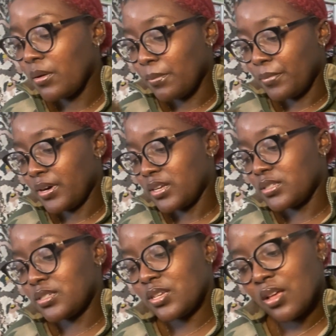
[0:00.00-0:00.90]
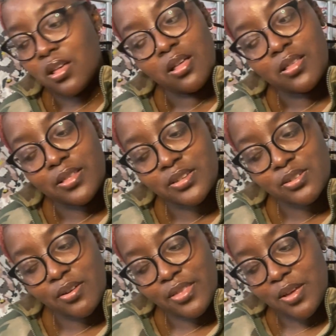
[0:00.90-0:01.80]
but these
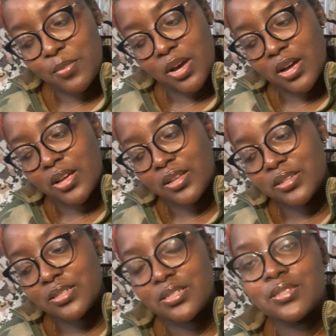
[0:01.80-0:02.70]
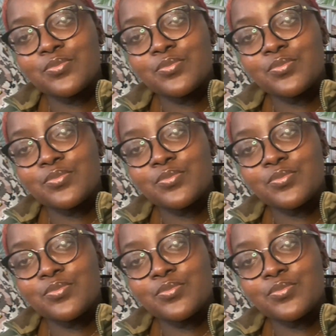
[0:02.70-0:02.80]
are them, guys.